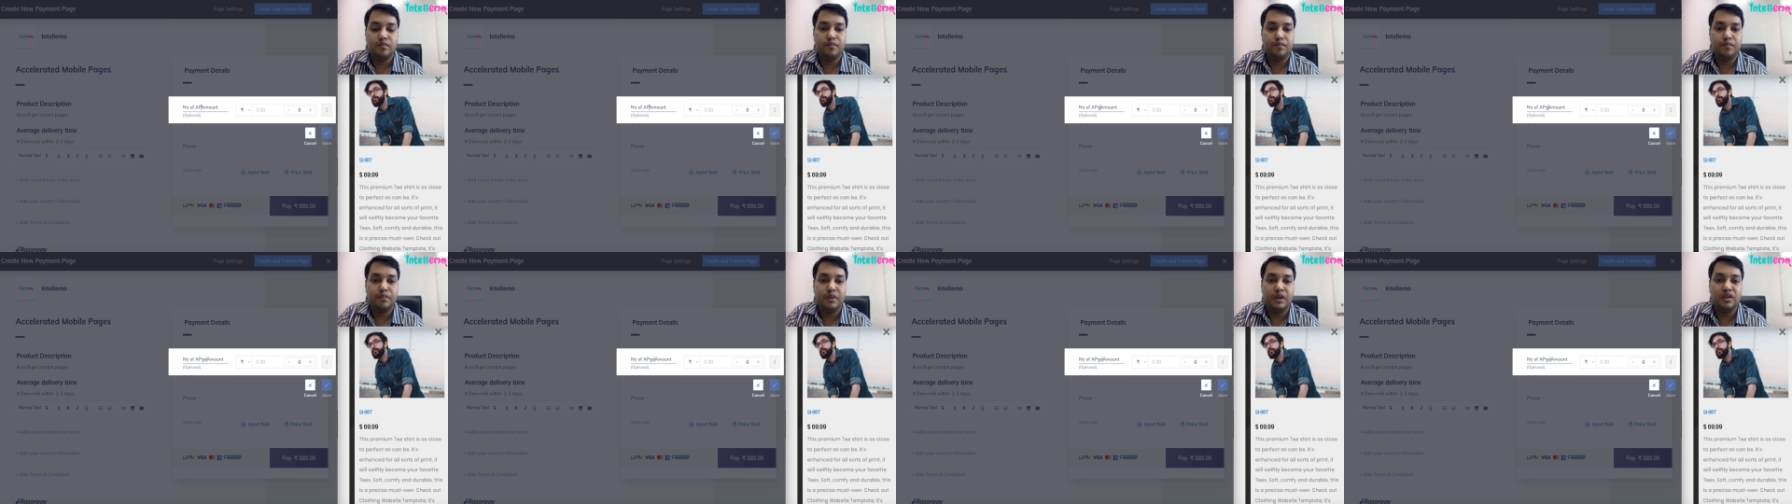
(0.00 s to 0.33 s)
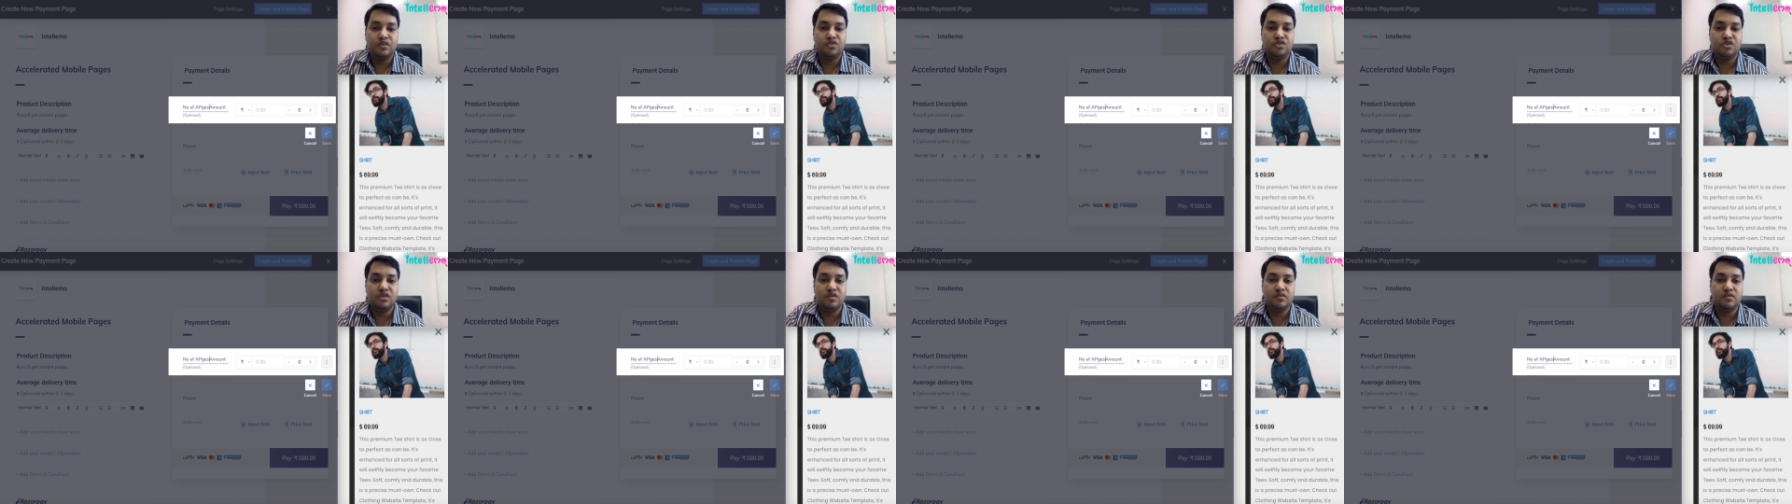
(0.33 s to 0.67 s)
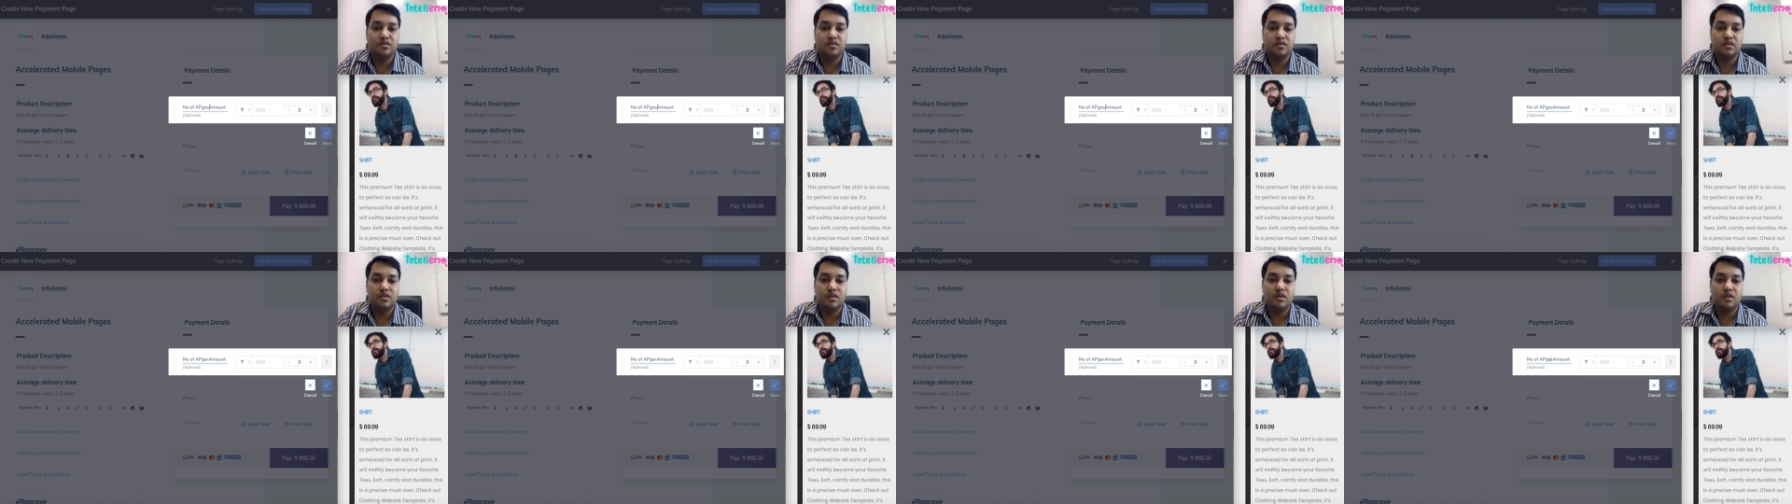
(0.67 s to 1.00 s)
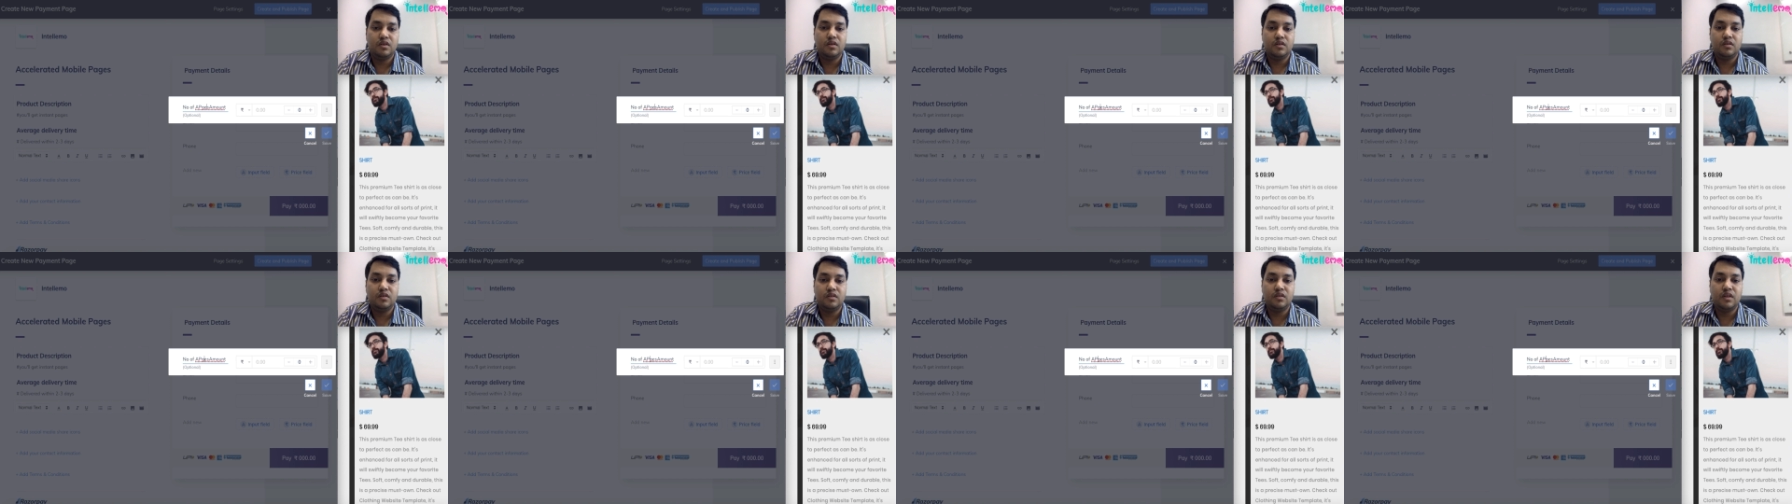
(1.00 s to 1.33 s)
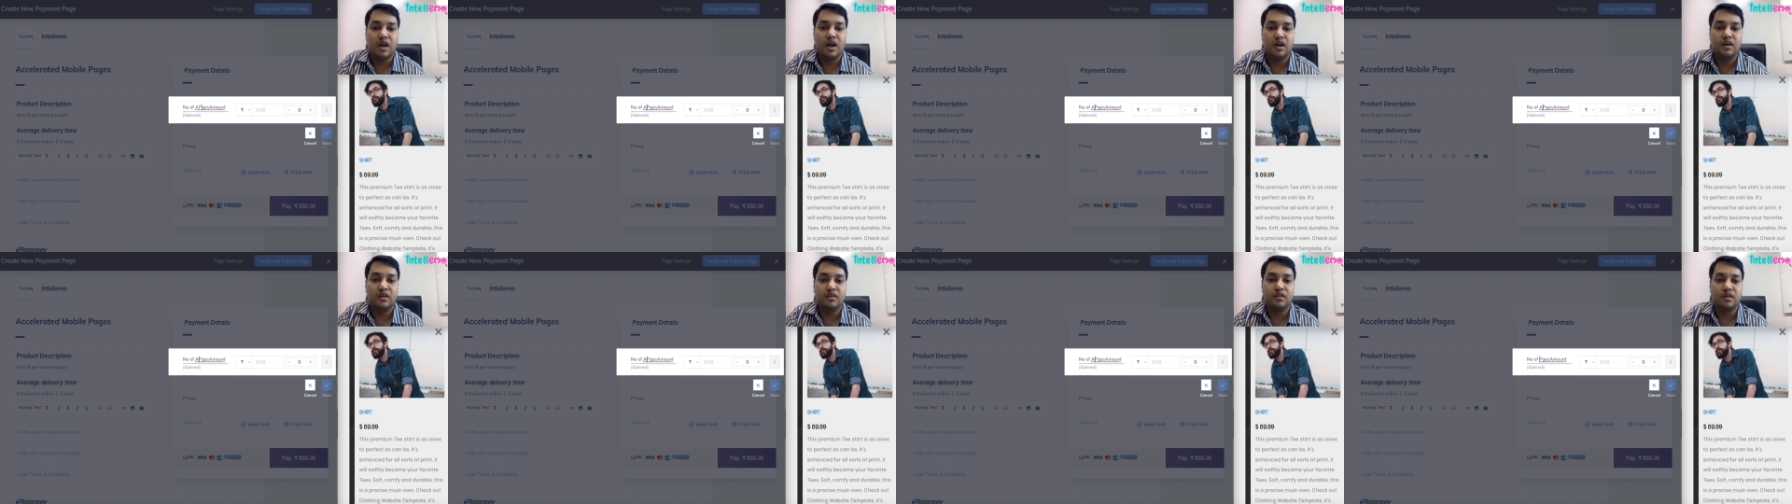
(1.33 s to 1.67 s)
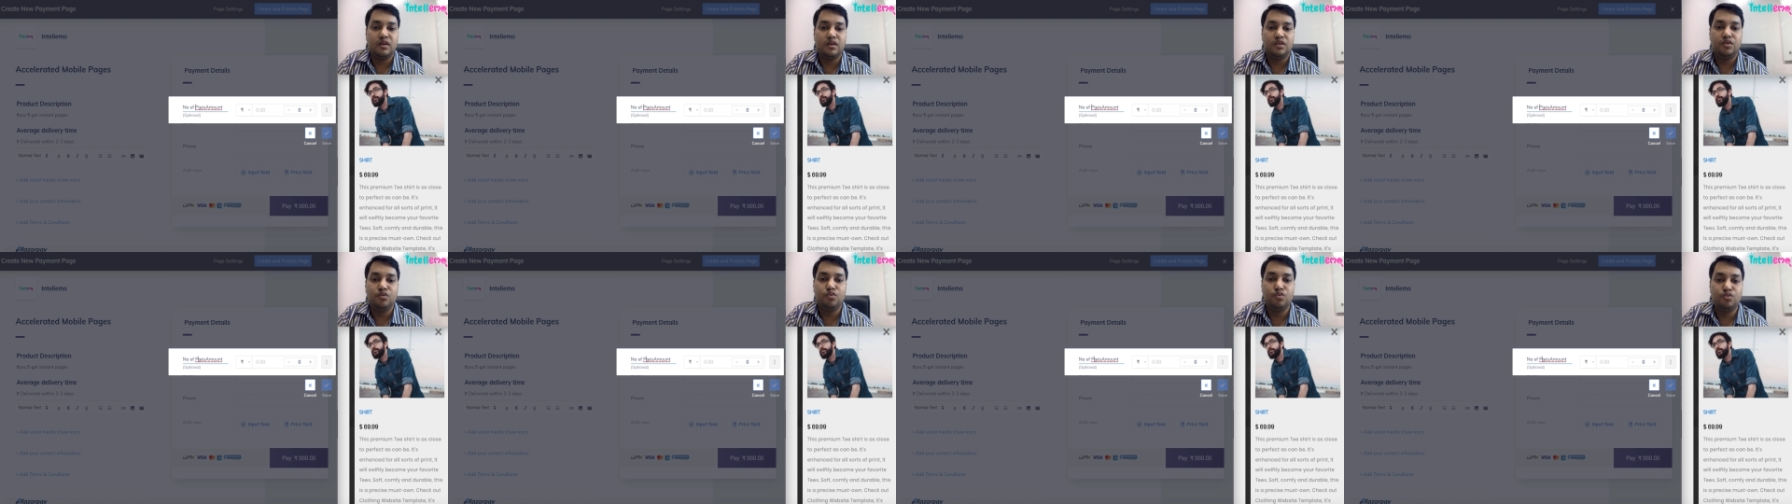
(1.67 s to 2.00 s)
pages that
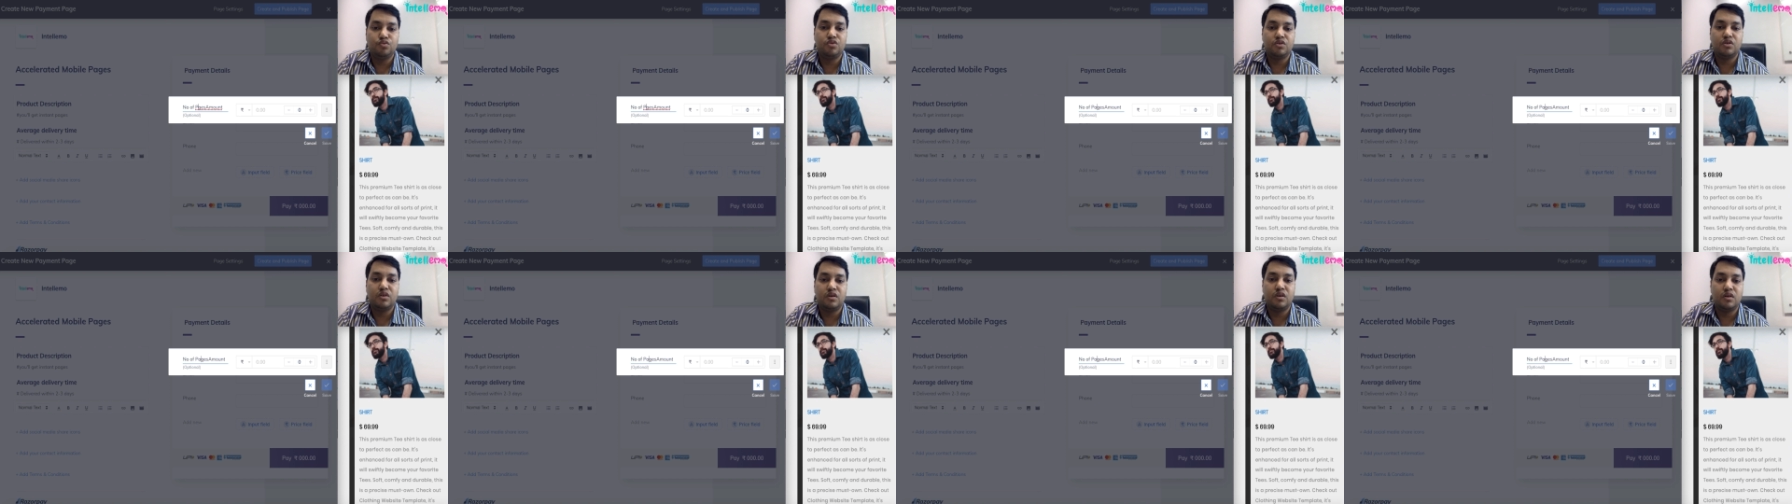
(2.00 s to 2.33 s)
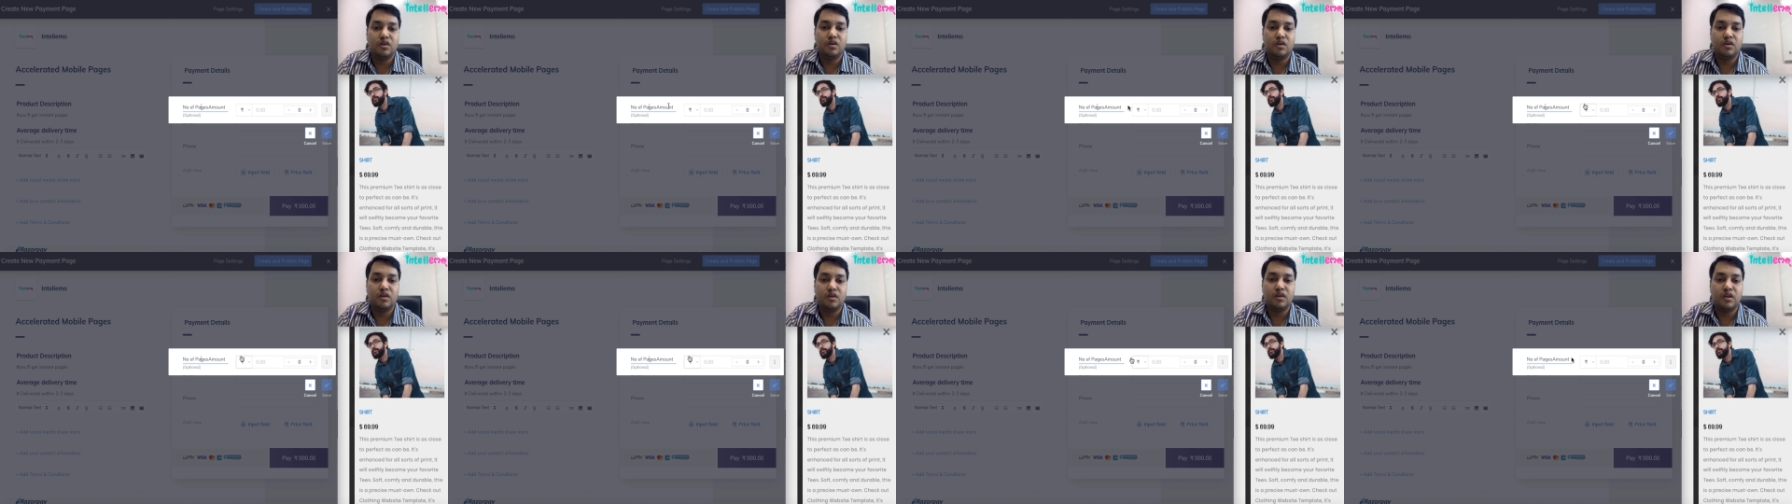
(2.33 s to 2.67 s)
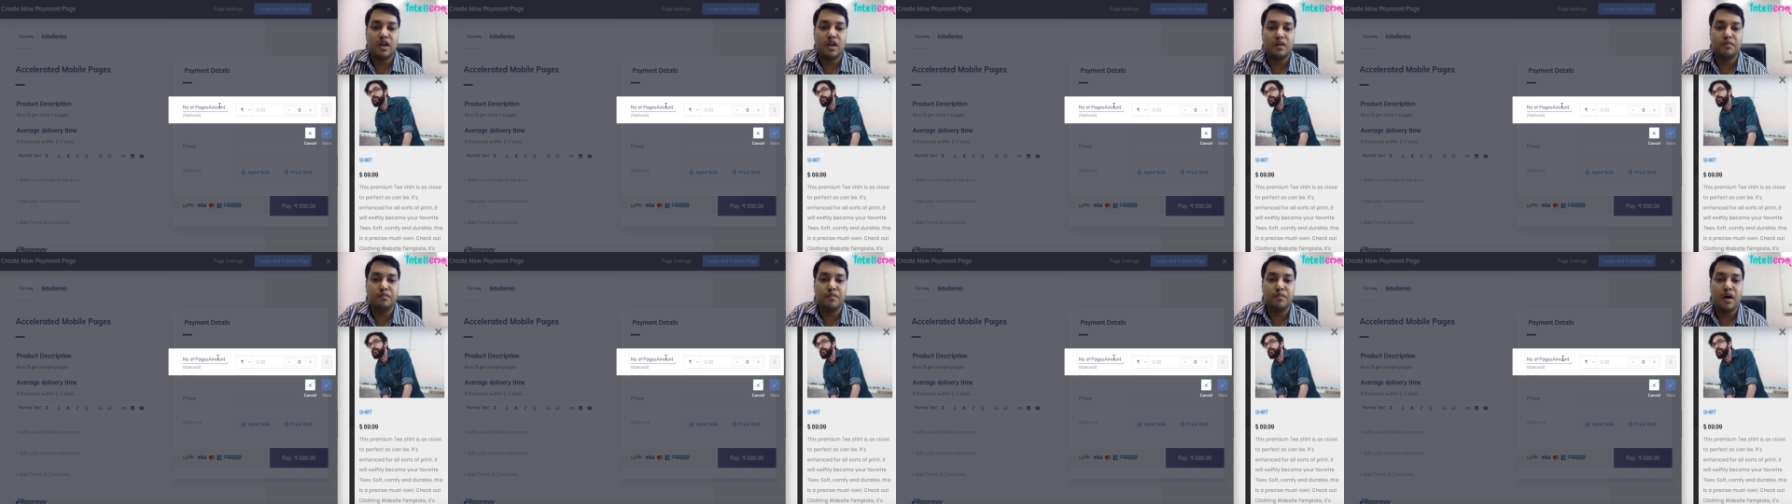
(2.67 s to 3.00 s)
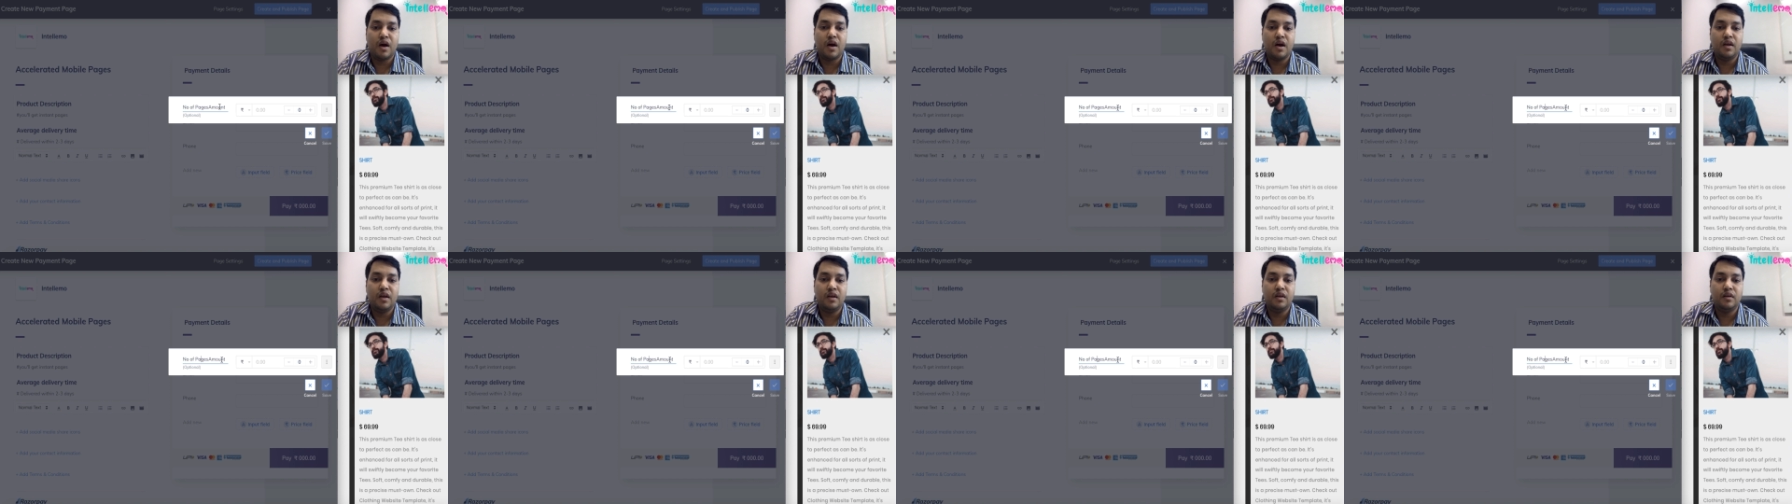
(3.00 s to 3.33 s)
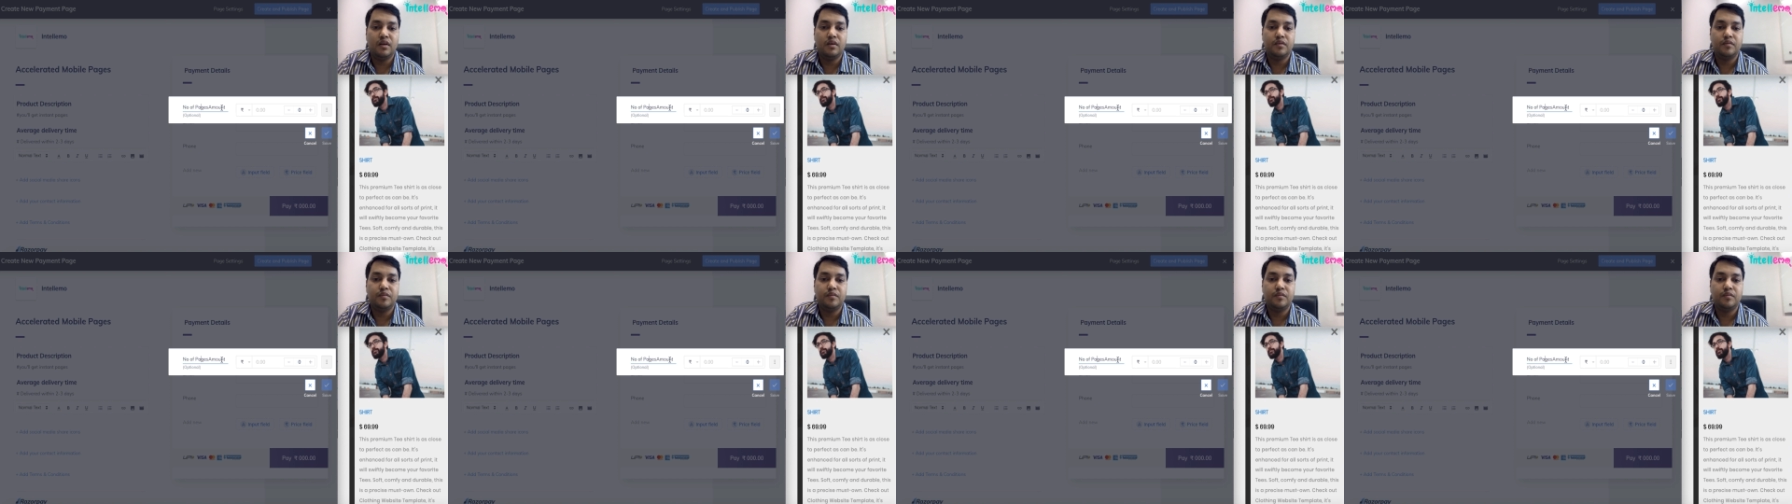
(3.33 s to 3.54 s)
a user can buy